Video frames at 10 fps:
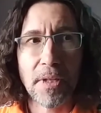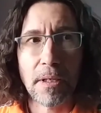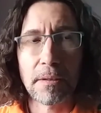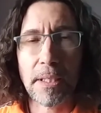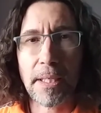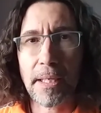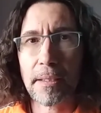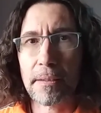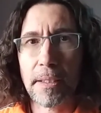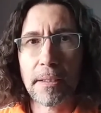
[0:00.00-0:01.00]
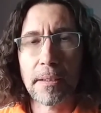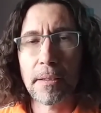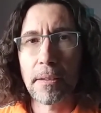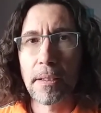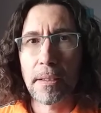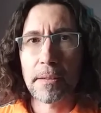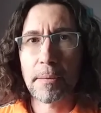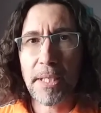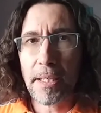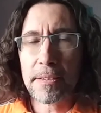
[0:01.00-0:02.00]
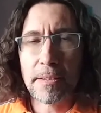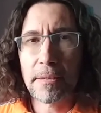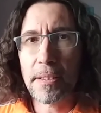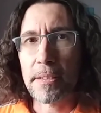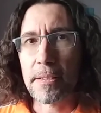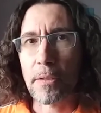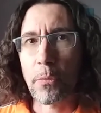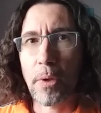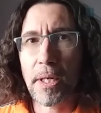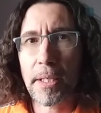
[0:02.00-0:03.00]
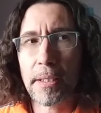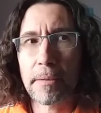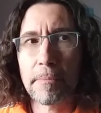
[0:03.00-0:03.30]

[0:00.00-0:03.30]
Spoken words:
Like, let me ask you this: like, why